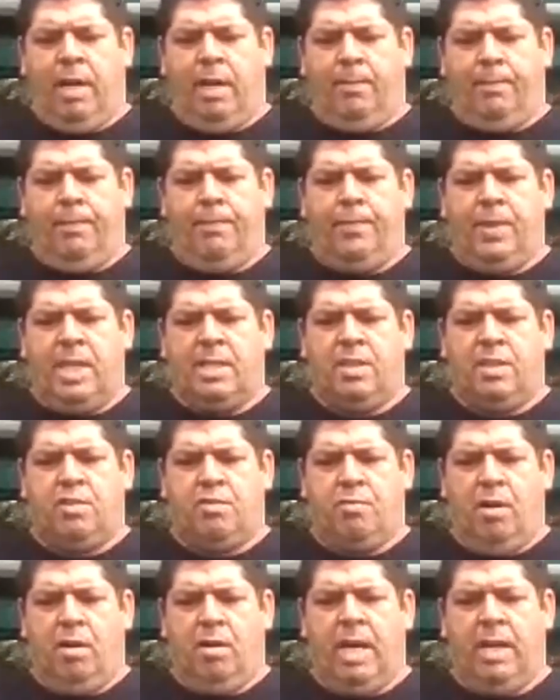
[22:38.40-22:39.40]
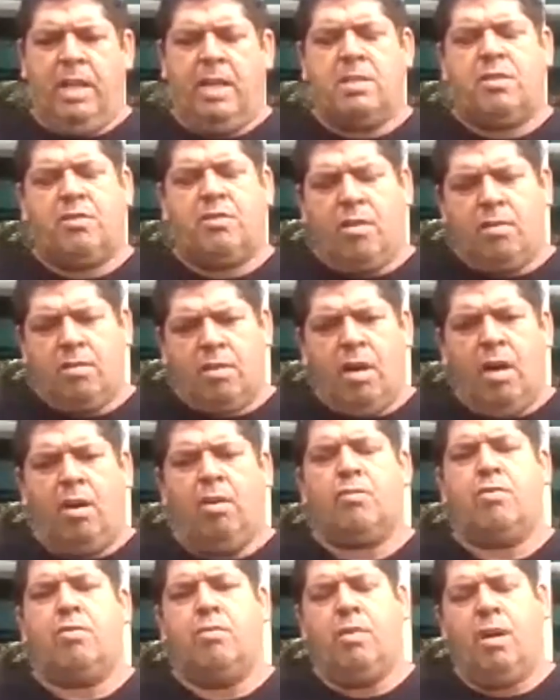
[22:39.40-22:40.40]
there's strong
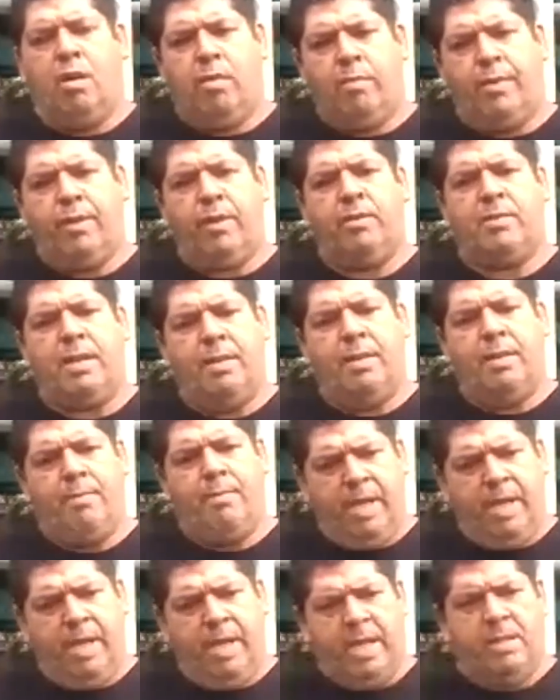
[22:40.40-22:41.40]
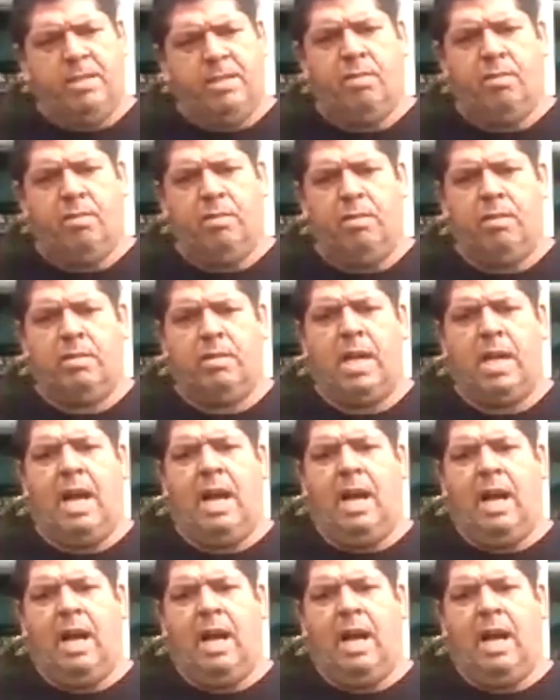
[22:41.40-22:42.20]
cultural role models and mentors